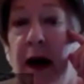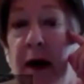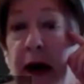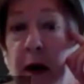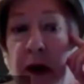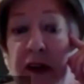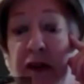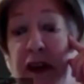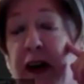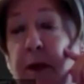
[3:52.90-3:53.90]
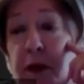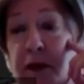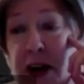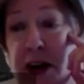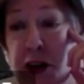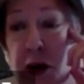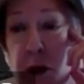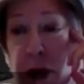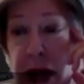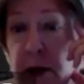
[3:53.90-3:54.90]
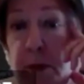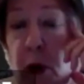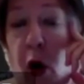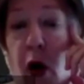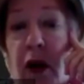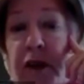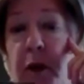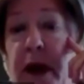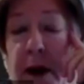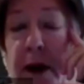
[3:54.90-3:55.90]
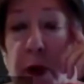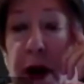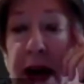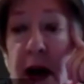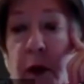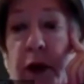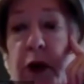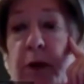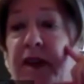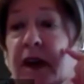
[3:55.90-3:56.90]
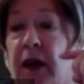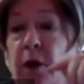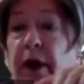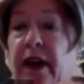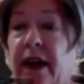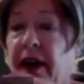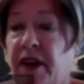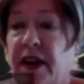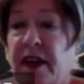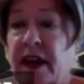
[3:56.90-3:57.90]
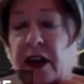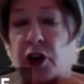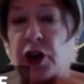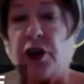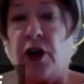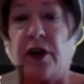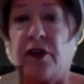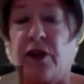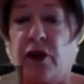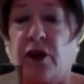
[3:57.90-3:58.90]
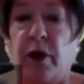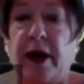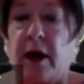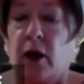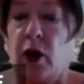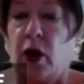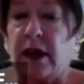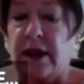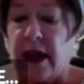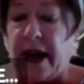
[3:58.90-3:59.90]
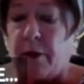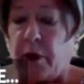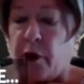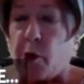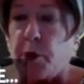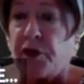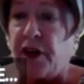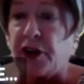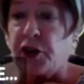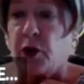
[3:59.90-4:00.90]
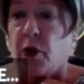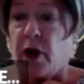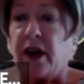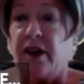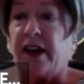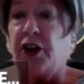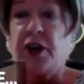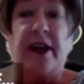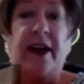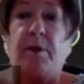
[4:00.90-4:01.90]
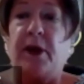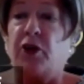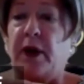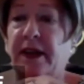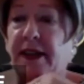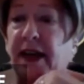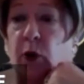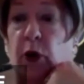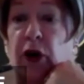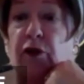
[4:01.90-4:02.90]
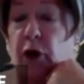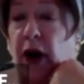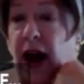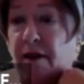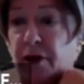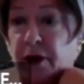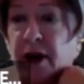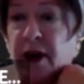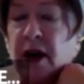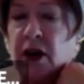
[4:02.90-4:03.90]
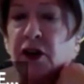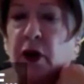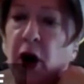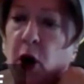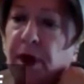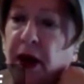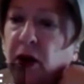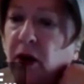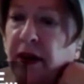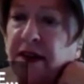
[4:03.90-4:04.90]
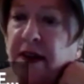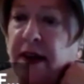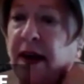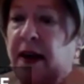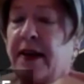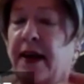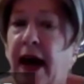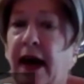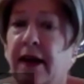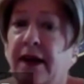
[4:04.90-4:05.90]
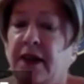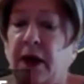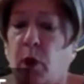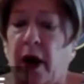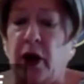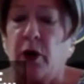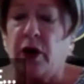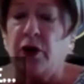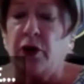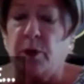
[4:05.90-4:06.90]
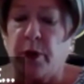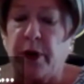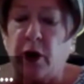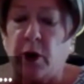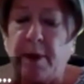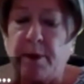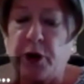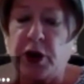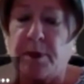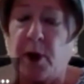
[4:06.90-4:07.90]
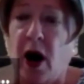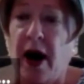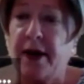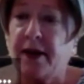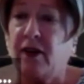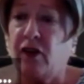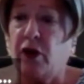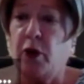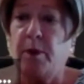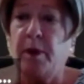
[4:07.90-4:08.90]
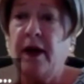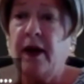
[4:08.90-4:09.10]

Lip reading: It was very professional. We had polls, we had breakout rooms. We did everything that she taught us to do, and it looked like were a professional organization that had been doing tech work forever. So I hope that you'll listen as to what you can do to bring your membership on to Zoom